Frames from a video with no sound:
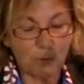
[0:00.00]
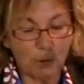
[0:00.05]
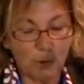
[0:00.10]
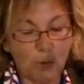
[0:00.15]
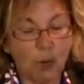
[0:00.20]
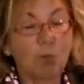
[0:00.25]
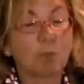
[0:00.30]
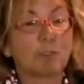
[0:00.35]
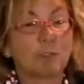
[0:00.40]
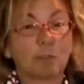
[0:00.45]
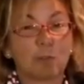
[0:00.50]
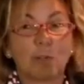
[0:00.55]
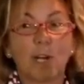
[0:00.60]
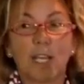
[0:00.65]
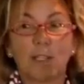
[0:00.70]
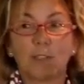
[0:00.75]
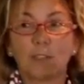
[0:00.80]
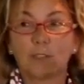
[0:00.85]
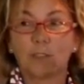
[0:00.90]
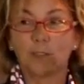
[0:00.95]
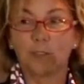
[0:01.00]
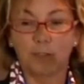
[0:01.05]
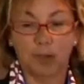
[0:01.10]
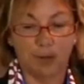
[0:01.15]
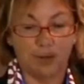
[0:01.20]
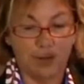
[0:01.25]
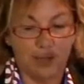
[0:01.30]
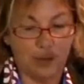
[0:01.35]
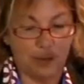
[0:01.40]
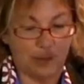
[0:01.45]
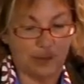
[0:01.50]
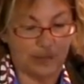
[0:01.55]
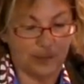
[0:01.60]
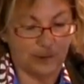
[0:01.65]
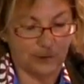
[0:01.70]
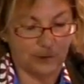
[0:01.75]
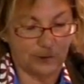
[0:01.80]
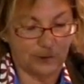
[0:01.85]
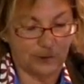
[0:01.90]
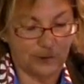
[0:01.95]
Paul's address to the
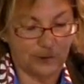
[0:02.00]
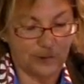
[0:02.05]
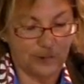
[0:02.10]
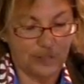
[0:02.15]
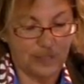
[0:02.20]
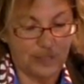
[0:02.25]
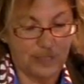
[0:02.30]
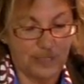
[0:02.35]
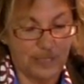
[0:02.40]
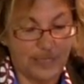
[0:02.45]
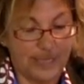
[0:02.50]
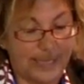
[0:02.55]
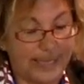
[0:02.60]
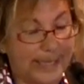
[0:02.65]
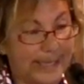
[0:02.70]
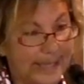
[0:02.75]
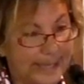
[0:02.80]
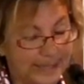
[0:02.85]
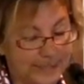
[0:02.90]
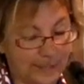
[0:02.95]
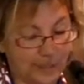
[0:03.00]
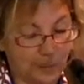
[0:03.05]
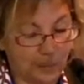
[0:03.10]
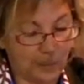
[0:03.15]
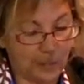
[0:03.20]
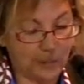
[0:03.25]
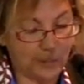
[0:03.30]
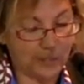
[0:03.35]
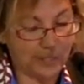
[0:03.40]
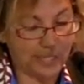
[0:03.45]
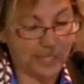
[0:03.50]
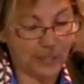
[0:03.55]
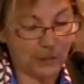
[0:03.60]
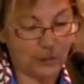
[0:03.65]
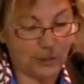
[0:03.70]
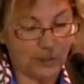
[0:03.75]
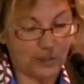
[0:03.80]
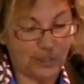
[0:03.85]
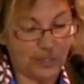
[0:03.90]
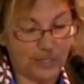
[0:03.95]
Philippians. He'd listen to the
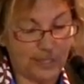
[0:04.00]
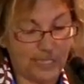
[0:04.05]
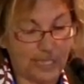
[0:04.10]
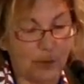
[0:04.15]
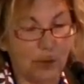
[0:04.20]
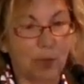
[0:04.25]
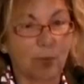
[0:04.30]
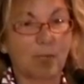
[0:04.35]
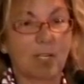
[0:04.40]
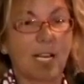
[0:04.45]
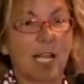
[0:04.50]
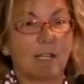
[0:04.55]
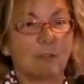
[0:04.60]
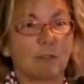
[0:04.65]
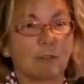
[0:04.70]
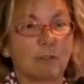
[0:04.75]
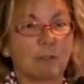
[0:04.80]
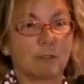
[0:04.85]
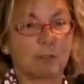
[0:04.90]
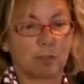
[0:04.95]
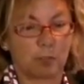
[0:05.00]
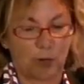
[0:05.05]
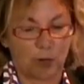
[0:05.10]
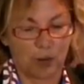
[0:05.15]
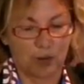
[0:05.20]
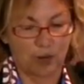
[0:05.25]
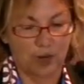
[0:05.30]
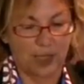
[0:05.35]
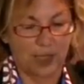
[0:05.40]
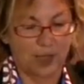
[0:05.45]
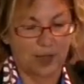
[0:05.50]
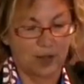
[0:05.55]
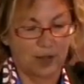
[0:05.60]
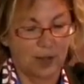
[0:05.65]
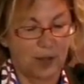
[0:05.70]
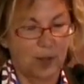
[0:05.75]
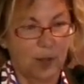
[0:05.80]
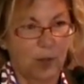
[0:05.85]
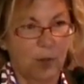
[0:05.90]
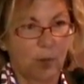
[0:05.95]
presentation and then pronounce solemnly,
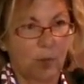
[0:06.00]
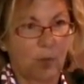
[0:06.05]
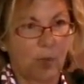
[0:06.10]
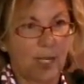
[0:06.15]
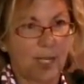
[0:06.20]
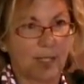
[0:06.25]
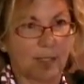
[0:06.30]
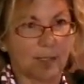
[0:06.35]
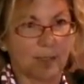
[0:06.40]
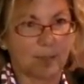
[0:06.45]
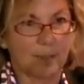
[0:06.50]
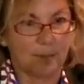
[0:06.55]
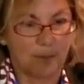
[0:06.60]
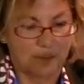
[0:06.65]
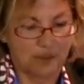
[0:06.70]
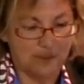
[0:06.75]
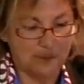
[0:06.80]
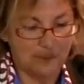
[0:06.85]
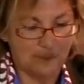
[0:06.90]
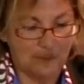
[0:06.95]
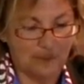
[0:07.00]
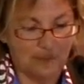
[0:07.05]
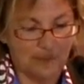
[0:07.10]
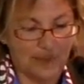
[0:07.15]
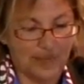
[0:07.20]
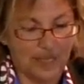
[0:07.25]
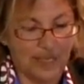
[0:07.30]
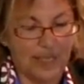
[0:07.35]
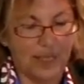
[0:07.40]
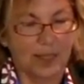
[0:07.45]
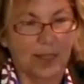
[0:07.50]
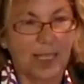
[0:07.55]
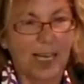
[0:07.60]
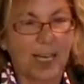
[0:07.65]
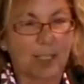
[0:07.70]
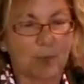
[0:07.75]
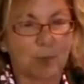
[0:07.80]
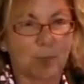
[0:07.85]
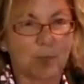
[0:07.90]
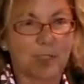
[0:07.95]
"Well,
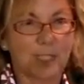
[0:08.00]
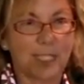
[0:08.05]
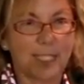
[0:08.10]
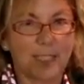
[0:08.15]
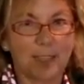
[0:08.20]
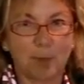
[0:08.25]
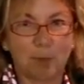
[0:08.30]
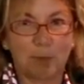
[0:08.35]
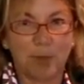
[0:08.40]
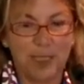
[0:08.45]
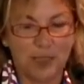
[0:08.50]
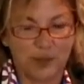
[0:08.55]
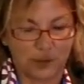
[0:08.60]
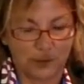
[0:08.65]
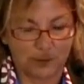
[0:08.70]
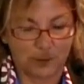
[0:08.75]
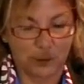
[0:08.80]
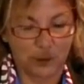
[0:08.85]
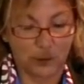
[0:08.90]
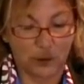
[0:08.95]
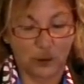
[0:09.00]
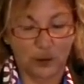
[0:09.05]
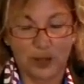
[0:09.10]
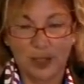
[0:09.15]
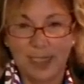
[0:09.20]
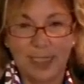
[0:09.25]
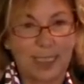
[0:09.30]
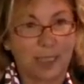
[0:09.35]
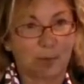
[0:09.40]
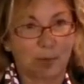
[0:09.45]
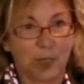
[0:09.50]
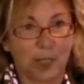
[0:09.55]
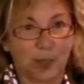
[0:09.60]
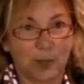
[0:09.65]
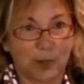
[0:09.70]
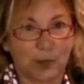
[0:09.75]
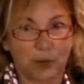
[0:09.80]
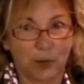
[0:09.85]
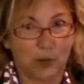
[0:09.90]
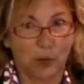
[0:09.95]
that was like the peace of God. It
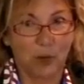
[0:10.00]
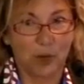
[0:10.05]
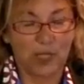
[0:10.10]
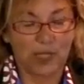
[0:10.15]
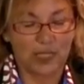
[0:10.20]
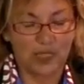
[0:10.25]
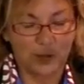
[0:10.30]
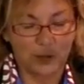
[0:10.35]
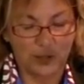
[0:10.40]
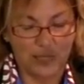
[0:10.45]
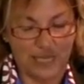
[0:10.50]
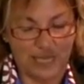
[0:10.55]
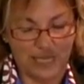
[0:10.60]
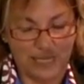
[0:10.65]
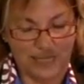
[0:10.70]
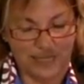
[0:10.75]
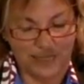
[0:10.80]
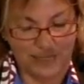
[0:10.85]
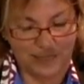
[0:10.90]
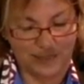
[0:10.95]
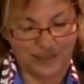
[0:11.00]
passeth all understanding."